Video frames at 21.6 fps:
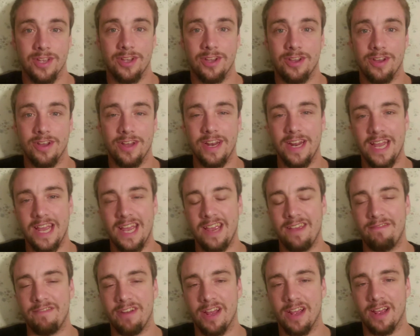Good
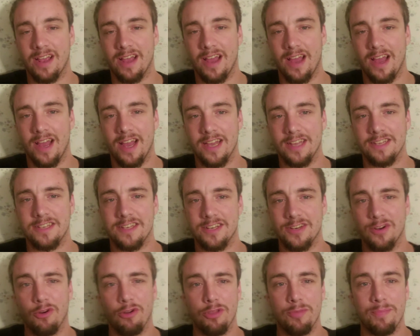evening, guys.
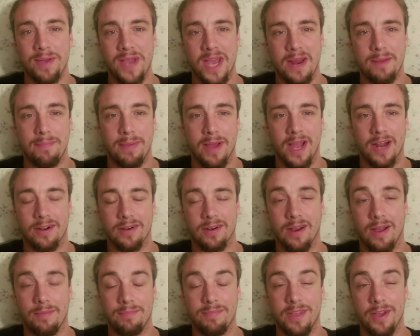Ignore the bad
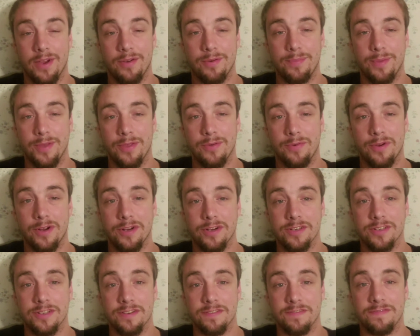backdrop. That would be the
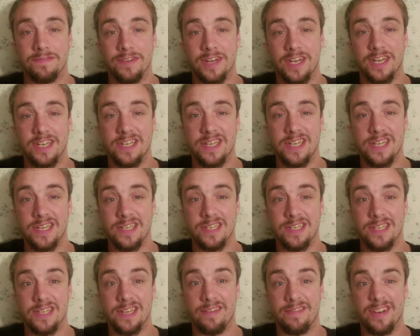wonders of
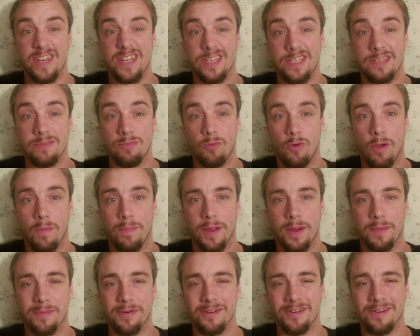1970s
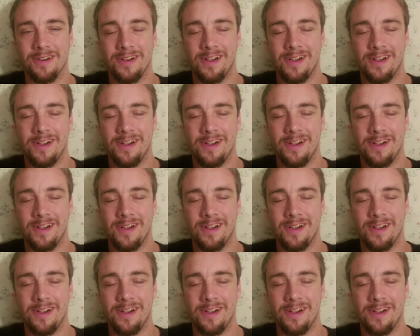wallpaper.